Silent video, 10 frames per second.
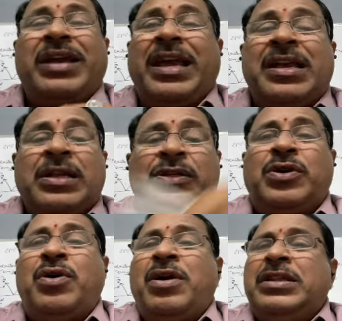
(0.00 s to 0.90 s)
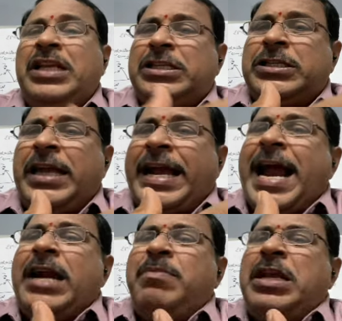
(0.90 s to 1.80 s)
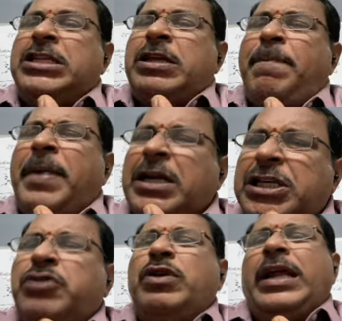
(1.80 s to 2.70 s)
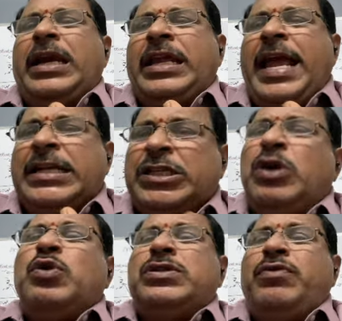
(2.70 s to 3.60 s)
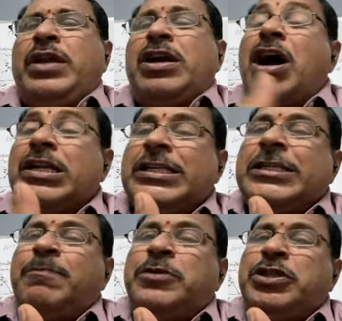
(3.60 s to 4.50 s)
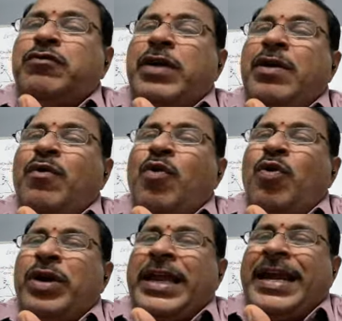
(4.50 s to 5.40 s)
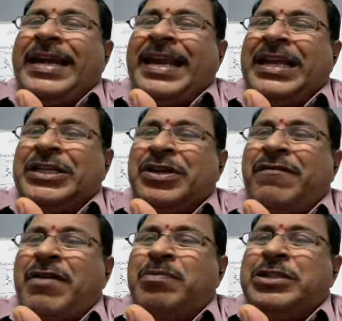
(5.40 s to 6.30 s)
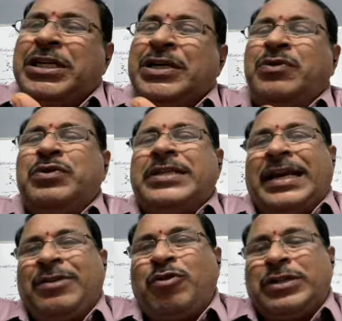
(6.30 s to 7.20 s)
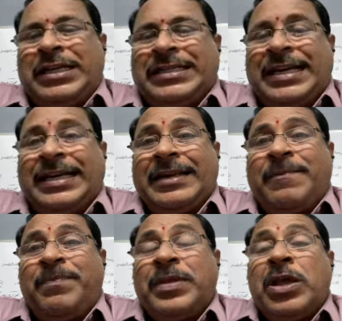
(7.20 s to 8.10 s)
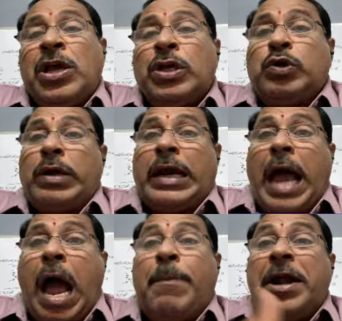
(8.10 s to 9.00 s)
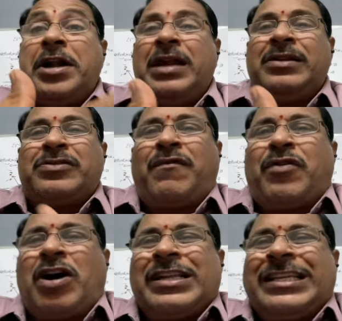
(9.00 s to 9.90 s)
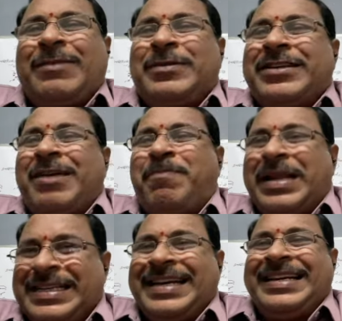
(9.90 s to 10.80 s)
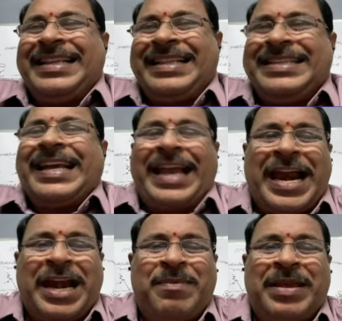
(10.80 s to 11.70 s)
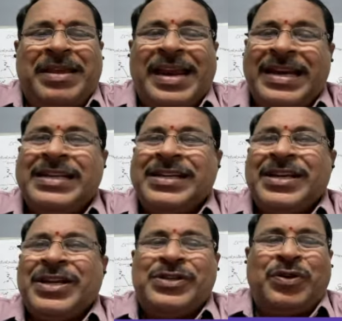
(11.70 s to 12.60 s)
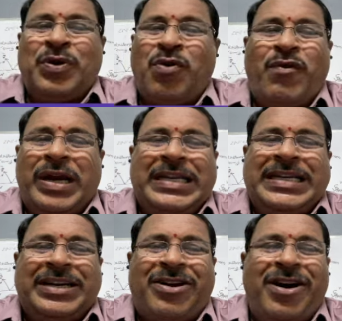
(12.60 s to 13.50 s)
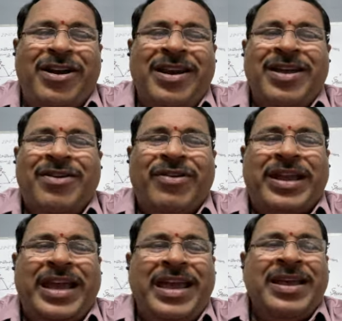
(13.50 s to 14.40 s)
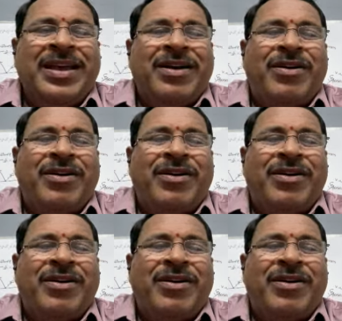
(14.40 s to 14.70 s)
Okay, so this academy is particularly exclusively conceptual orientation of objective set coaching center. So abundance of concepts are present in this academy, right? So no worries at all. Okay,